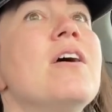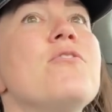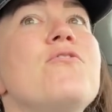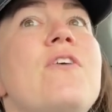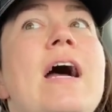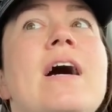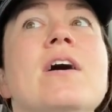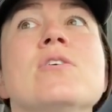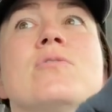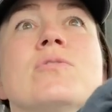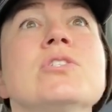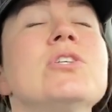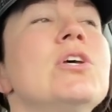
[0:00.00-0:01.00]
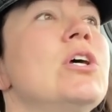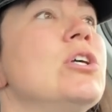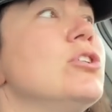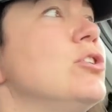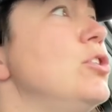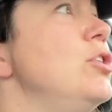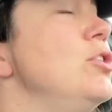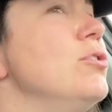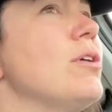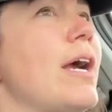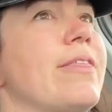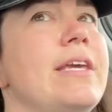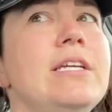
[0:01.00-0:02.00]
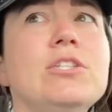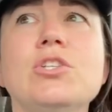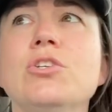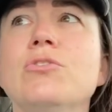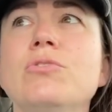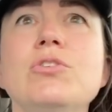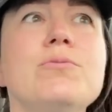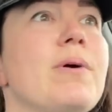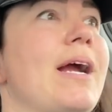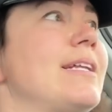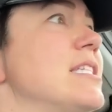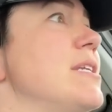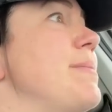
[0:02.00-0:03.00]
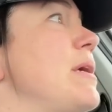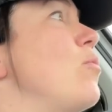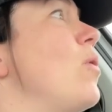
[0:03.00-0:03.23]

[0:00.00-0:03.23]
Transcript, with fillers: found two new brands to me.